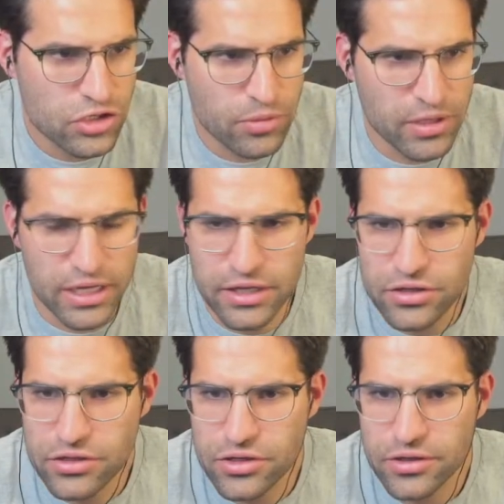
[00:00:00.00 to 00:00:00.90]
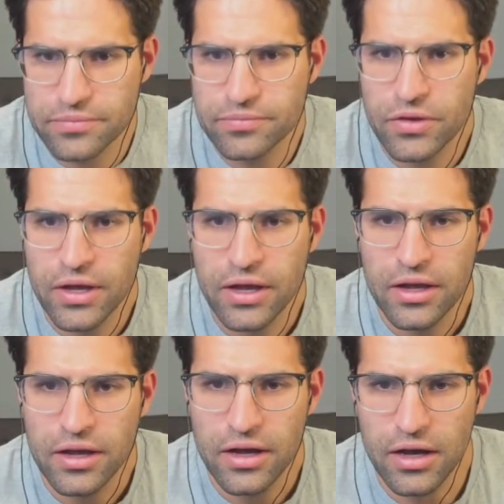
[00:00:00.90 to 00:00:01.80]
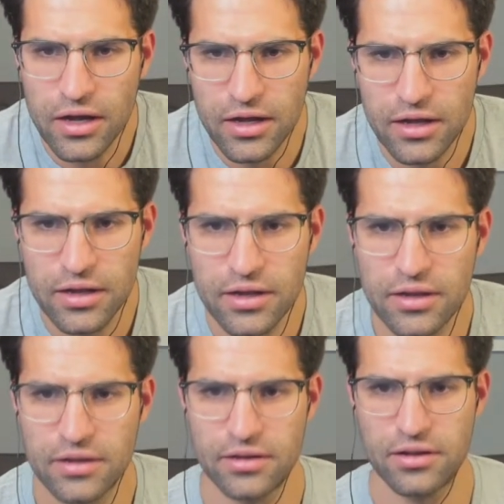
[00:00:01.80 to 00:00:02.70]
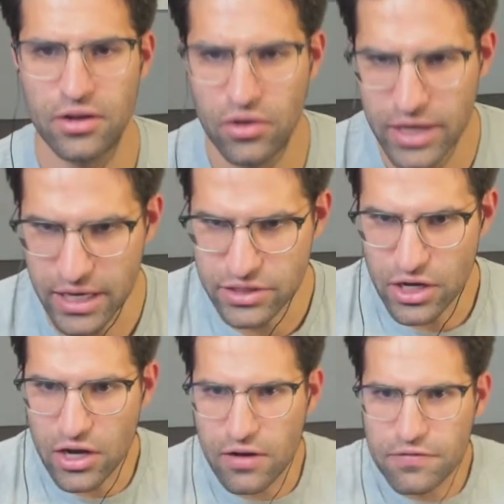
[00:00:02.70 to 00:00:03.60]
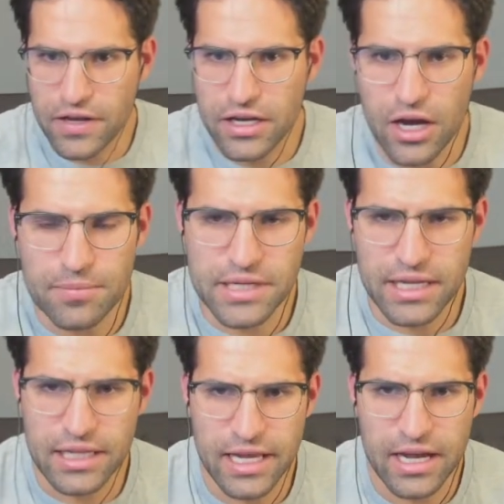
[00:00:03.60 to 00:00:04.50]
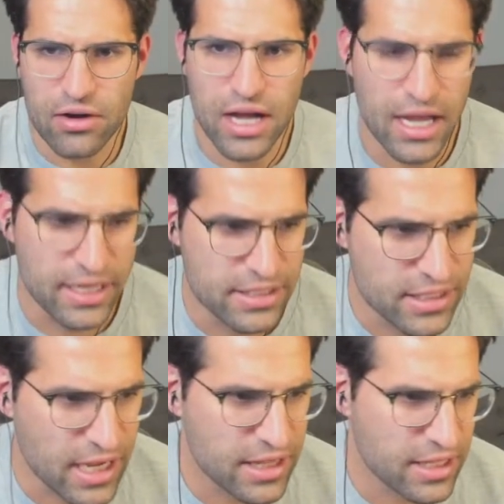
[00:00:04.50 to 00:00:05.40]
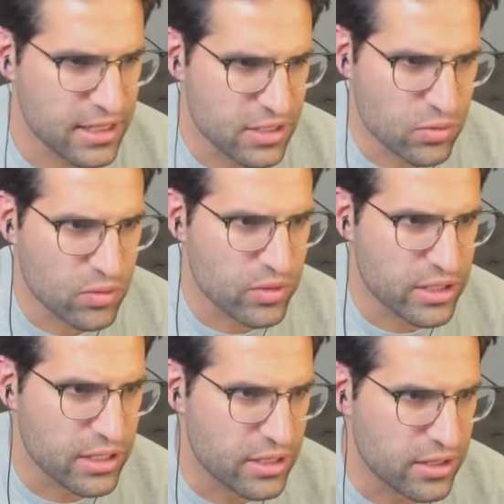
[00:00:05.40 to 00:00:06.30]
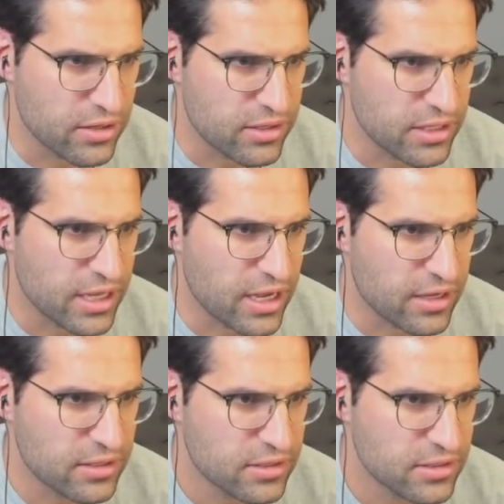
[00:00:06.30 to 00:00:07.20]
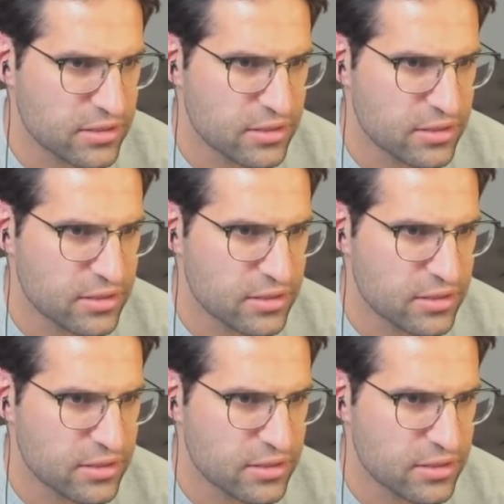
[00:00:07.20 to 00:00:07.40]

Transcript: It should be an integer. Okay, so fig update layout height. I think that's what we did here. Yeah.